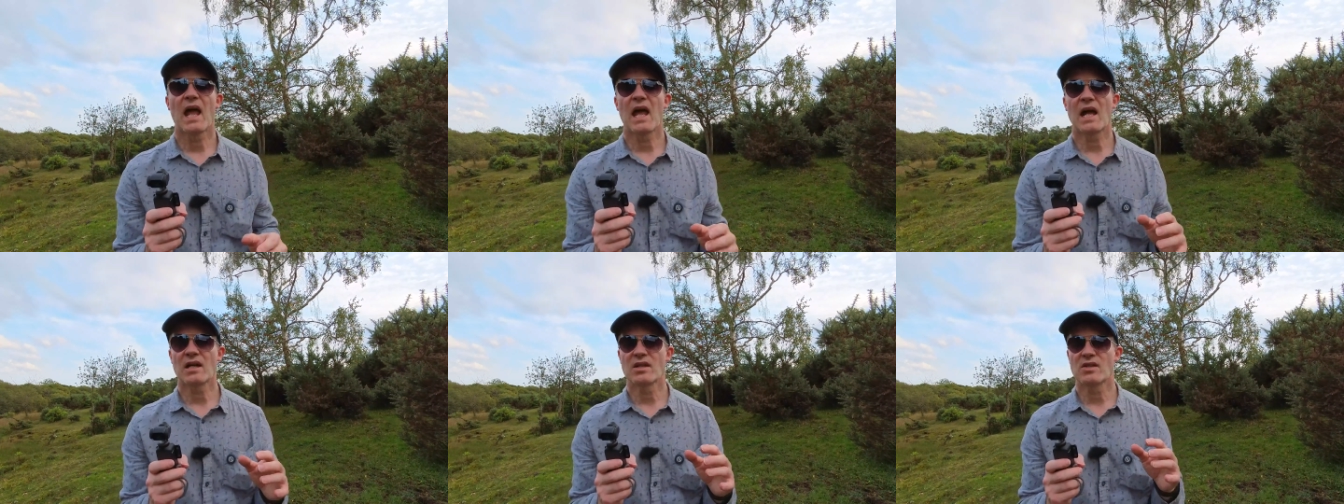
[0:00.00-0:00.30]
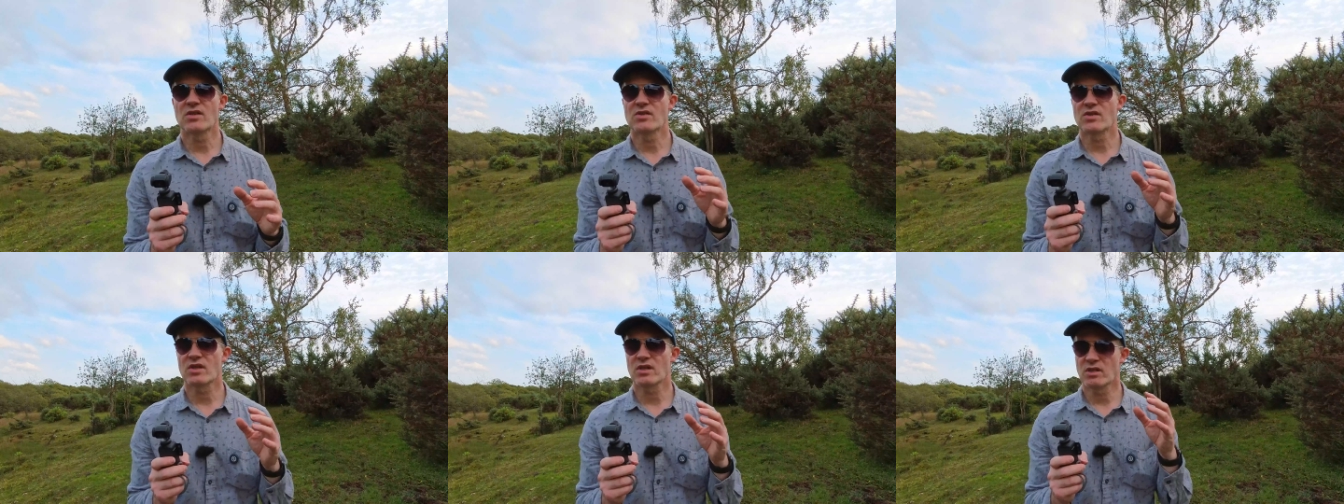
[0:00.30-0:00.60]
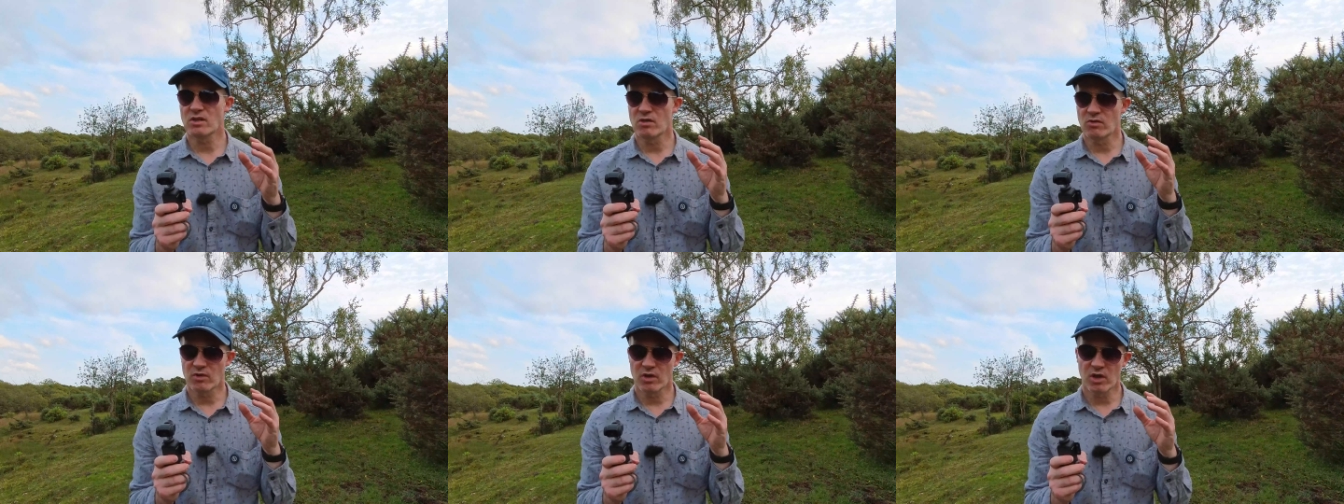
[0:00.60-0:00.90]
and
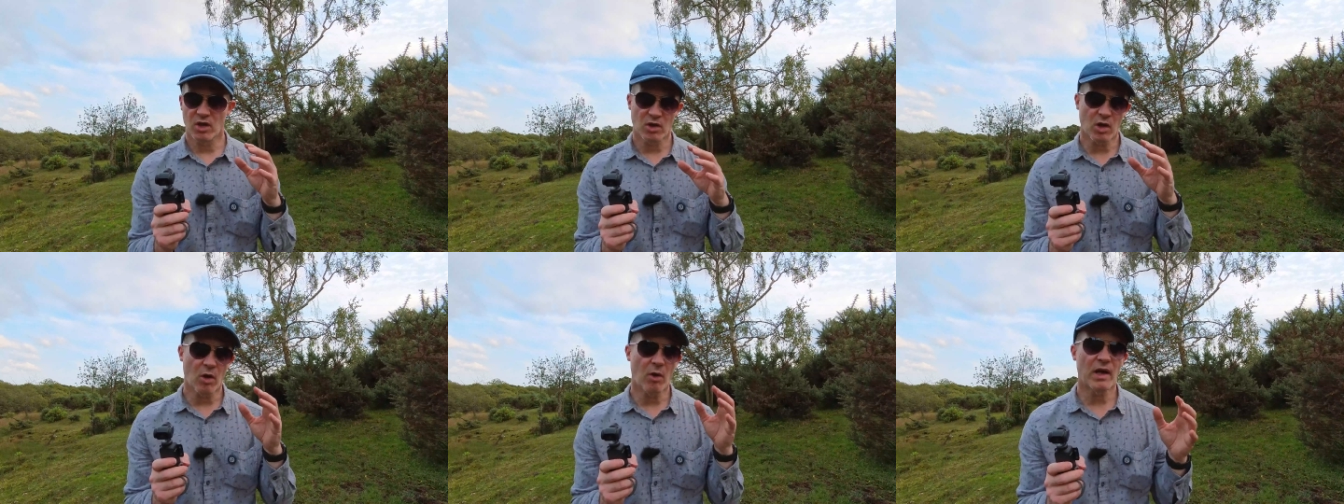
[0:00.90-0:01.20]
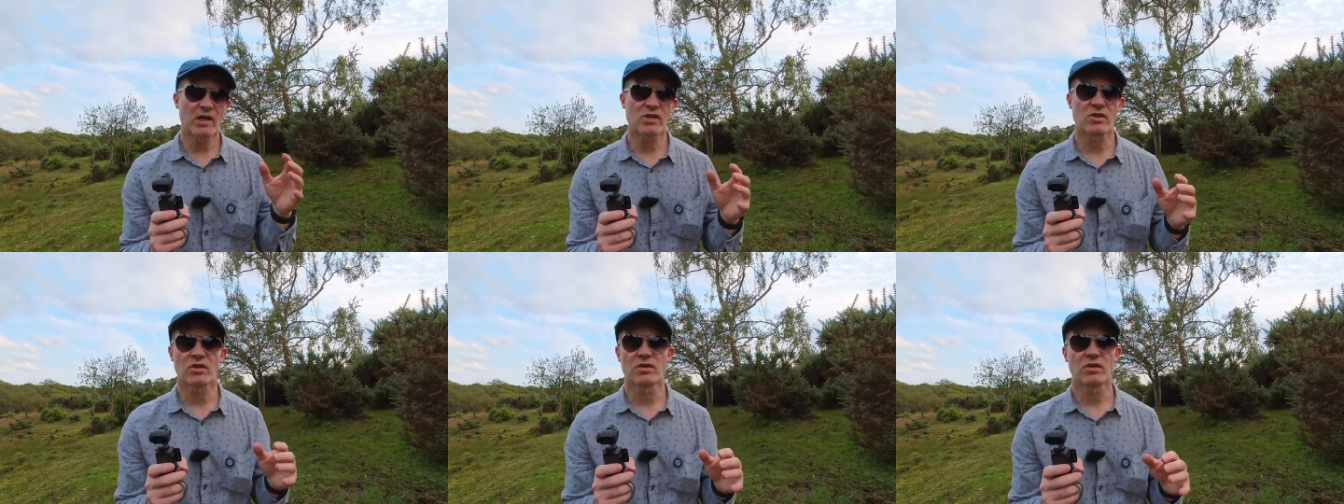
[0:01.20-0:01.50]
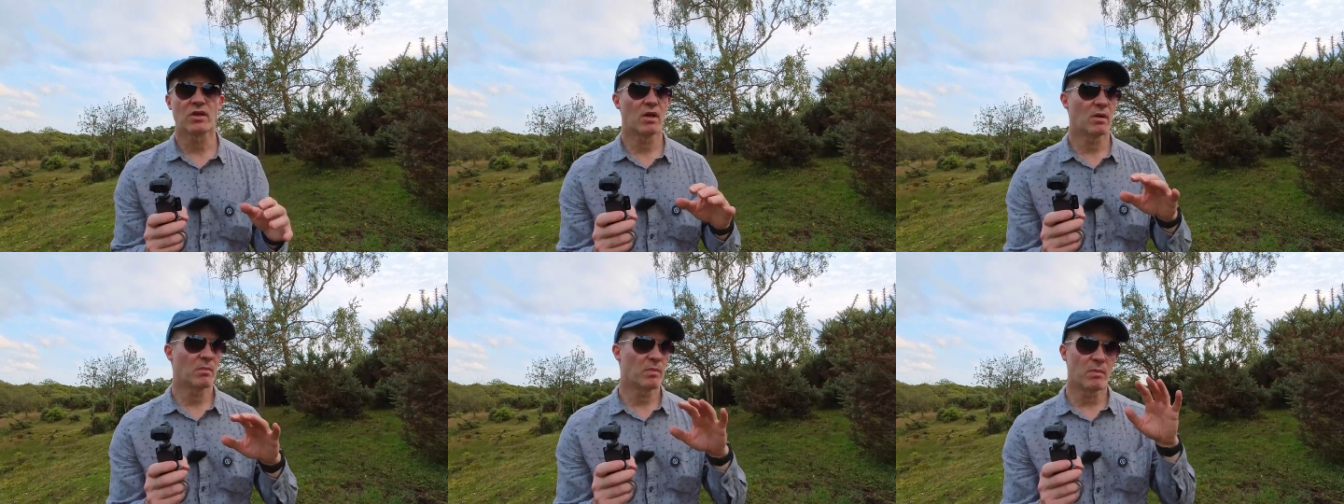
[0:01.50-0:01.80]
you, you know, go out
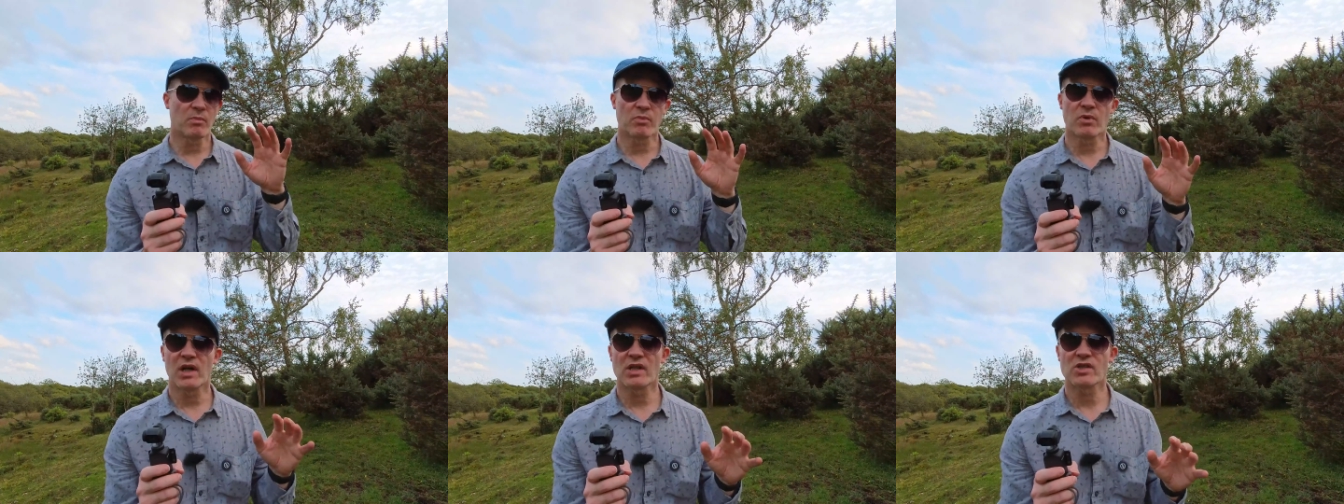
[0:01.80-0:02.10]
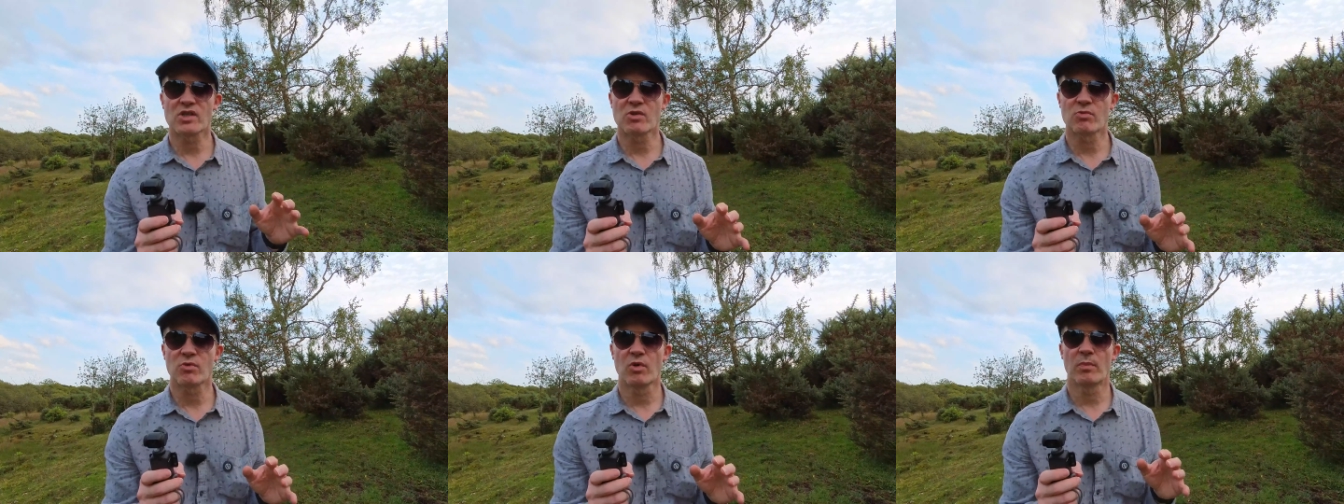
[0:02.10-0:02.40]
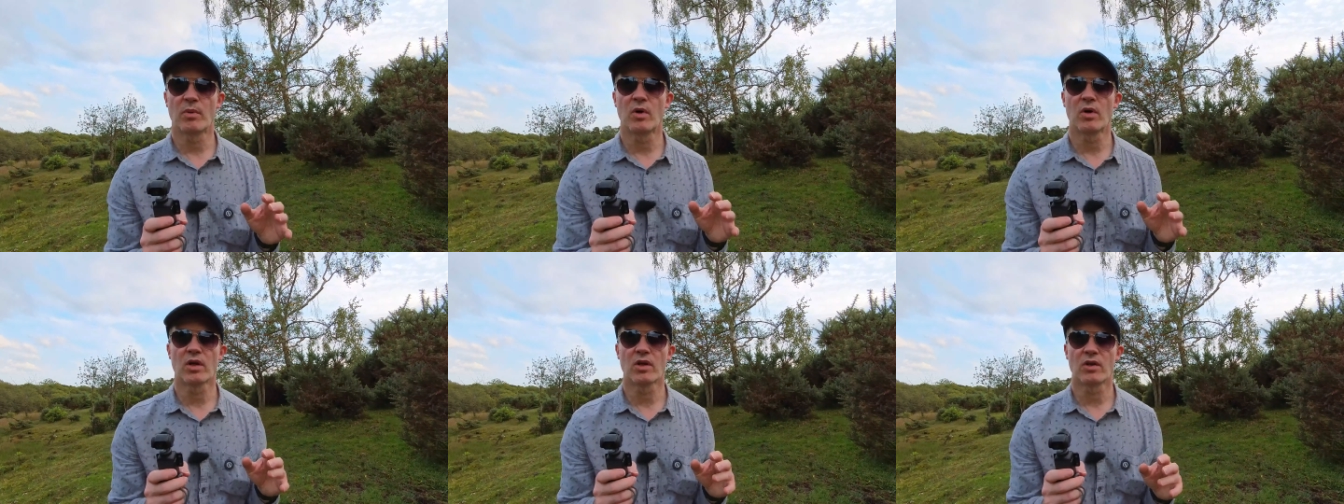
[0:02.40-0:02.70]
on uh, and practice with
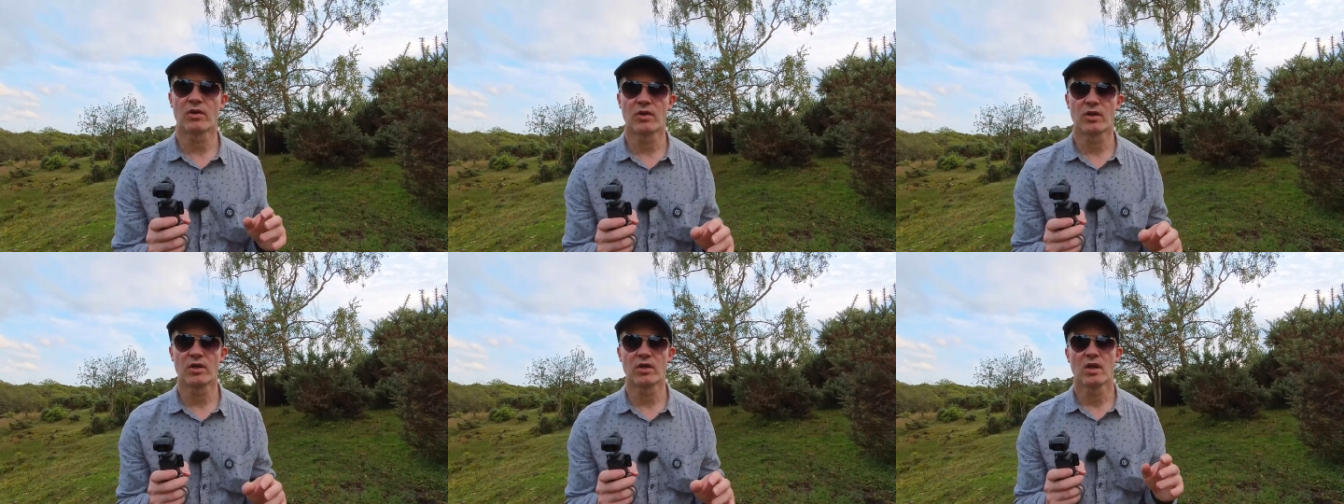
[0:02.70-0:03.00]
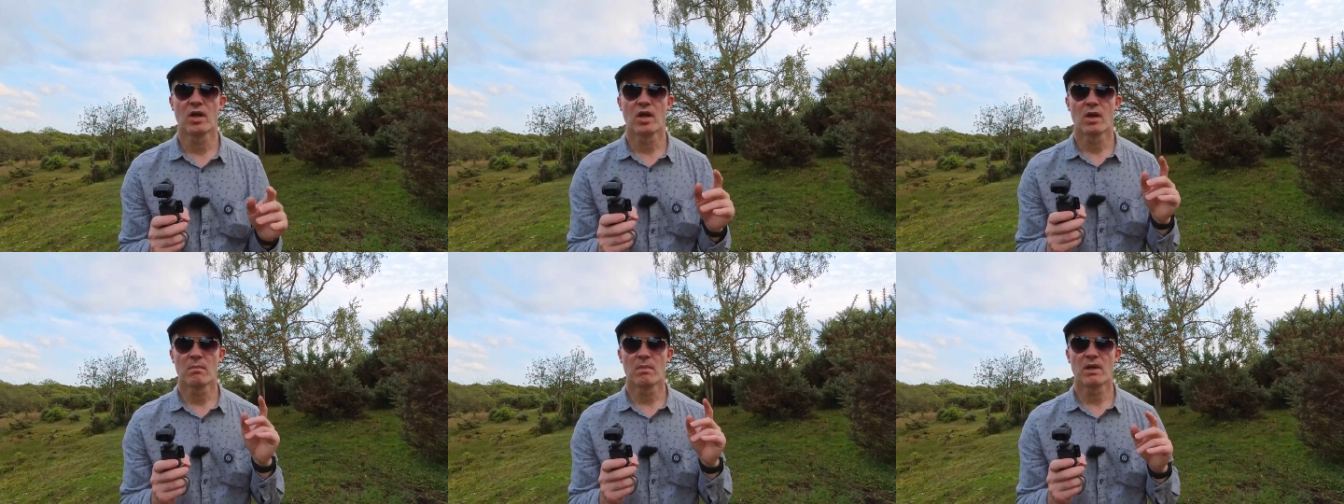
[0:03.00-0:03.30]
your Pocket 3,